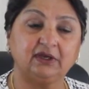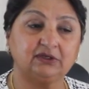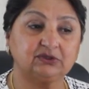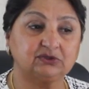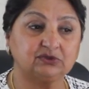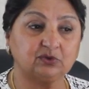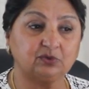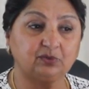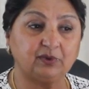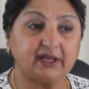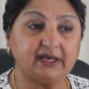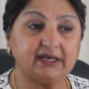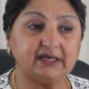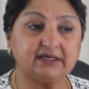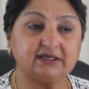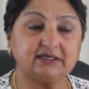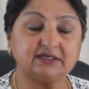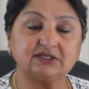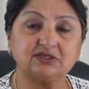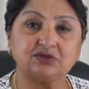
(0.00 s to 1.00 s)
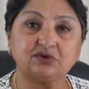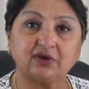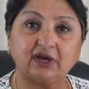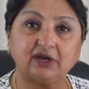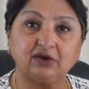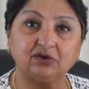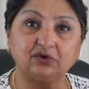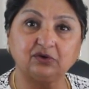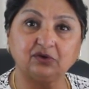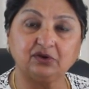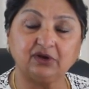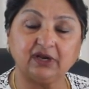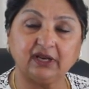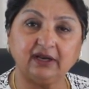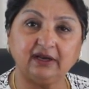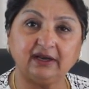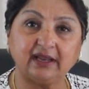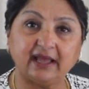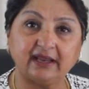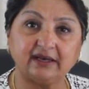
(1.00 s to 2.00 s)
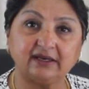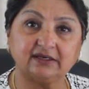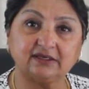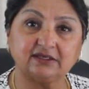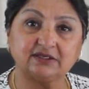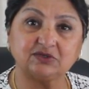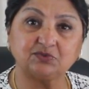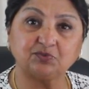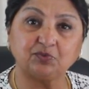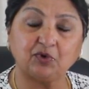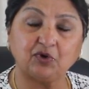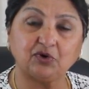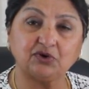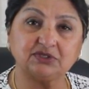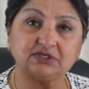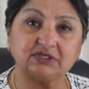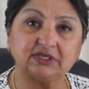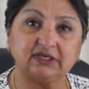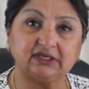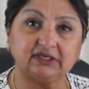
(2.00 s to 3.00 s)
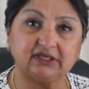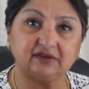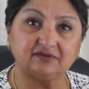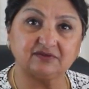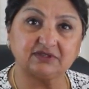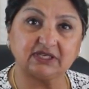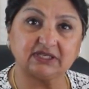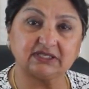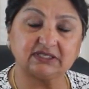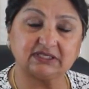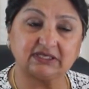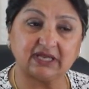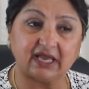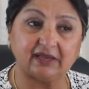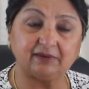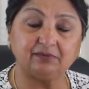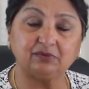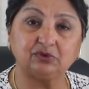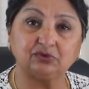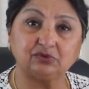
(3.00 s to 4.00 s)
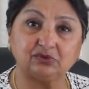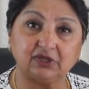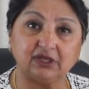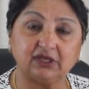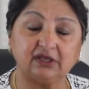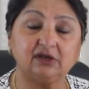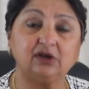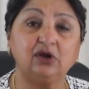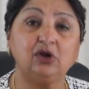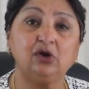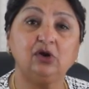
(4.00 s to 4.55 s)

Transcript: So when it is retrograde and it is pause, it gives us time to think,